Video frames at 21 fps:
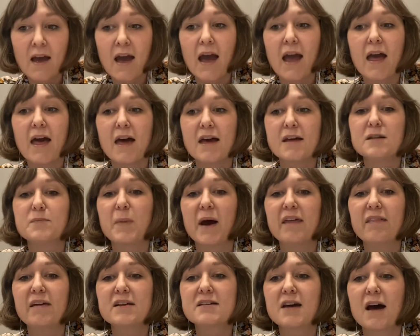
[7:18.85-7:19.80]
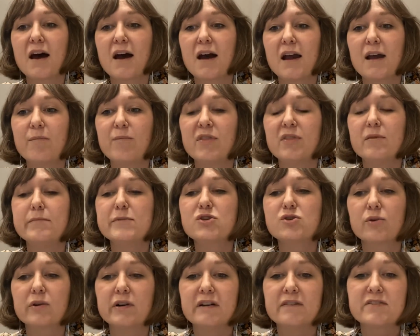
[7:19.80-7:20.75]
And by that time, the
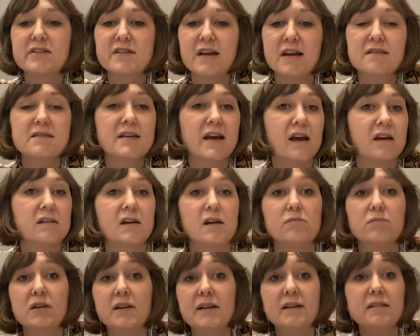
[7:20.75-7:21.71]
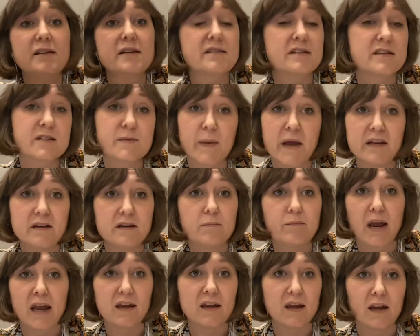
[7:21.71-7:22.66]
majority of states had completely suspended
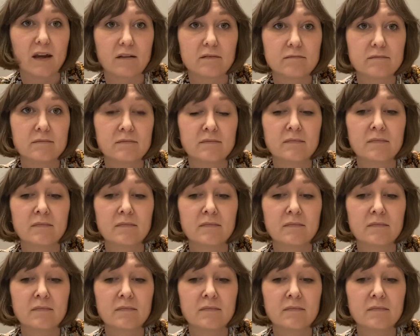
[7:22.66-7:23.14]
banking.